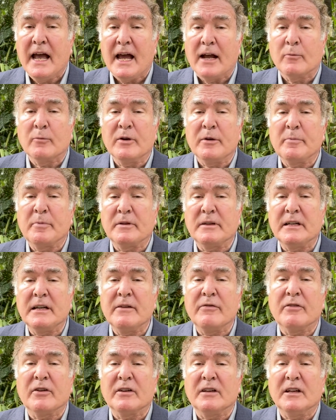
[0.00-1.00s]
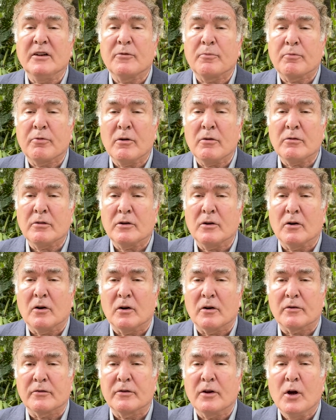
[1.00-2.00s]
and we believe that these
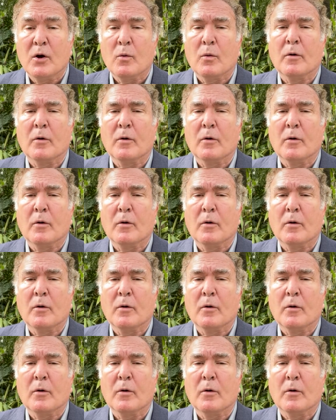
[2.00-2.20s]
protocols